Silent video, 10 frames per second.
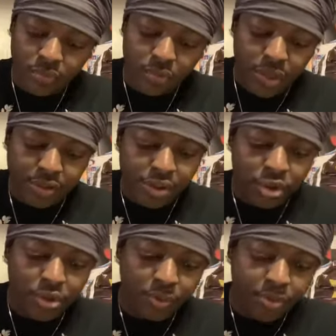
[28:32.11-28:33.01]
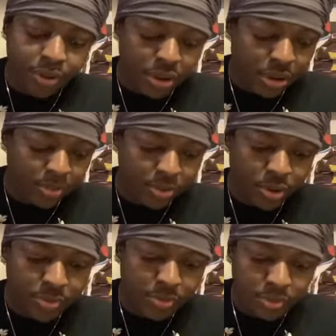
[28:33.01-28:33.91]
Right, just a quick precept
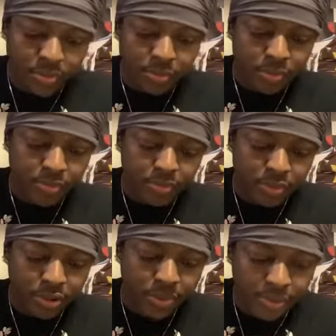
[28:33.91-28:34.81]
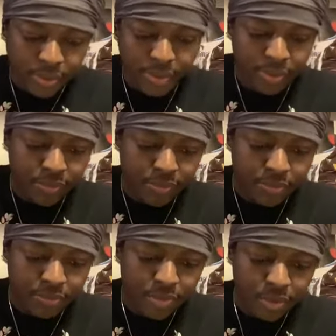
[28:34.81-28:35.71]
spirit.
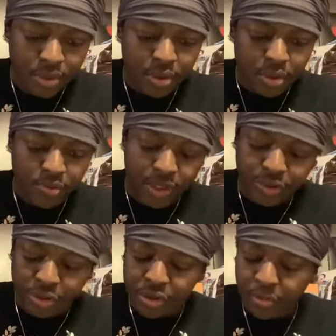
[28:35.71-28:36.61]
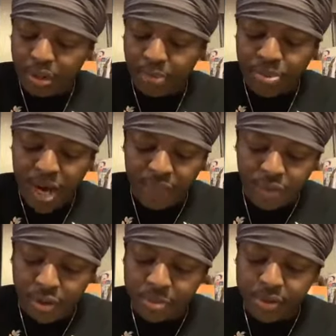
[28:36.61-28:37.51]
Right, so this is the book of
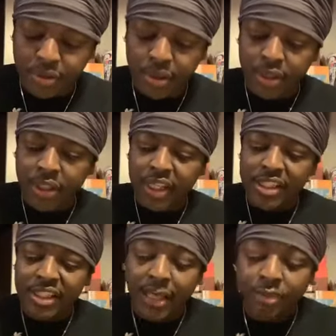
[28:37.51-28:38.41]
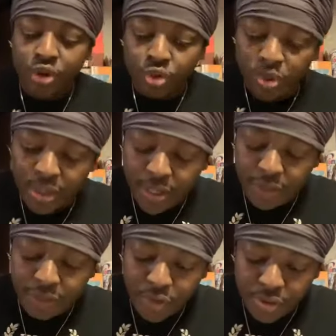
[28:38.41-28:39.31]
Proverbs, chapter 20
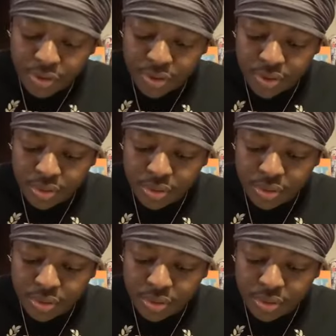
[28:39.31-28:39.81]
and verse